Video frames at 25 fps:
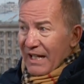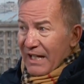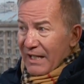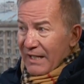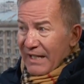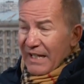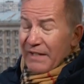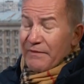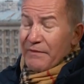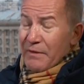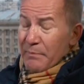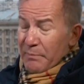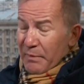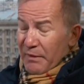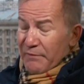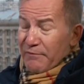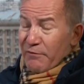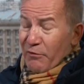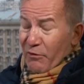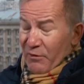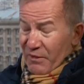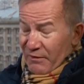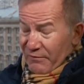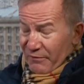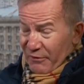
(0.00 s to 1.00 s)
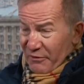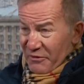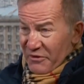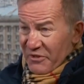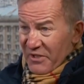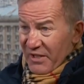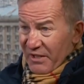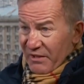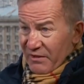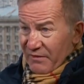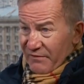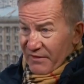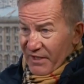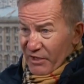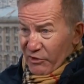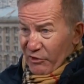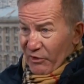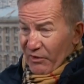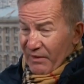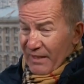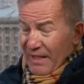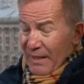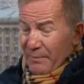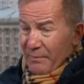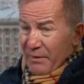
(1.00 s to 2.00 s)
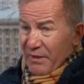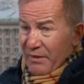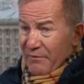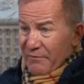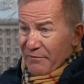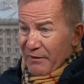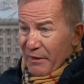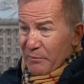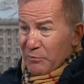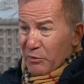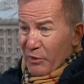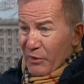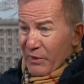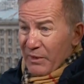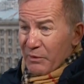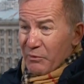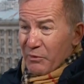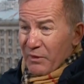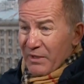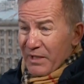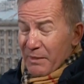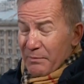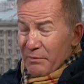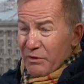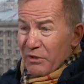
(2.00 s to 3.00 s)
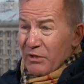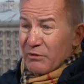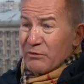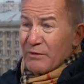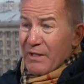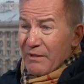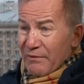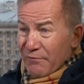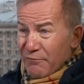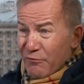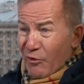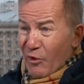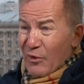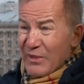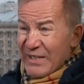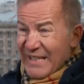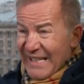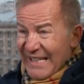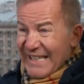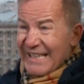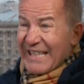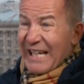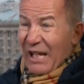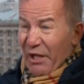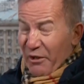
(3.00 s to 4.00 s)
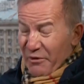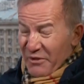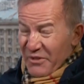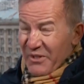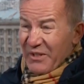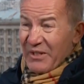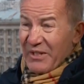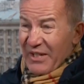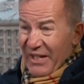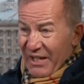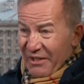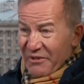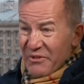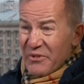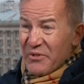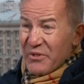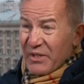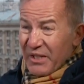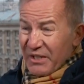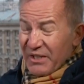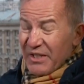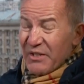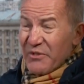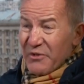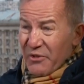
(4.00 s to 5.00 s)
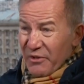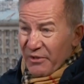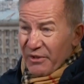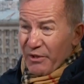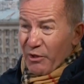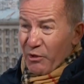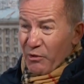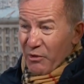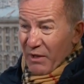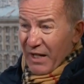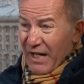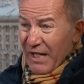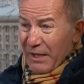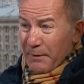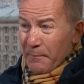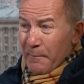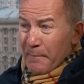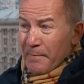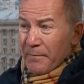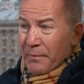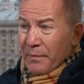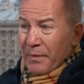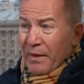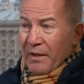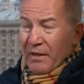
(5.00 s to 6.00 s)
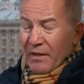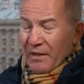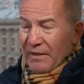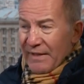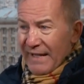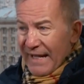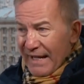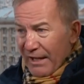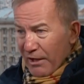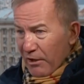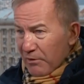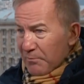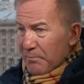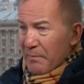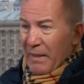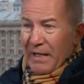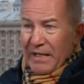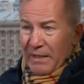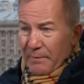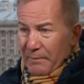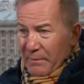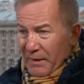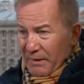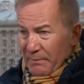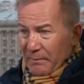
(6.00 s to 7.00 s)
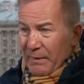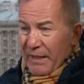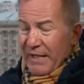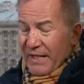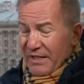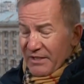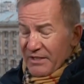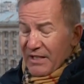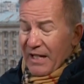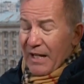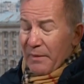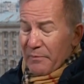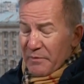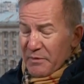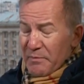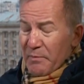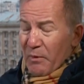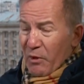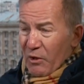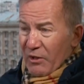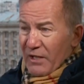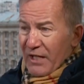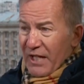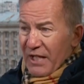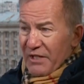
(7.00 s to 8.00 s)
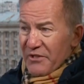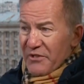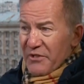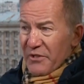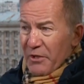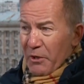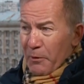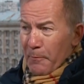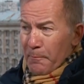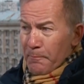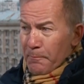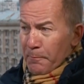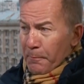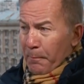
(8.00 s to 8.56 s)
Even before the full-scale invasion happened in February, we're up to around 14,000 deaths in eastern Ukraine. Now, many times more that. So,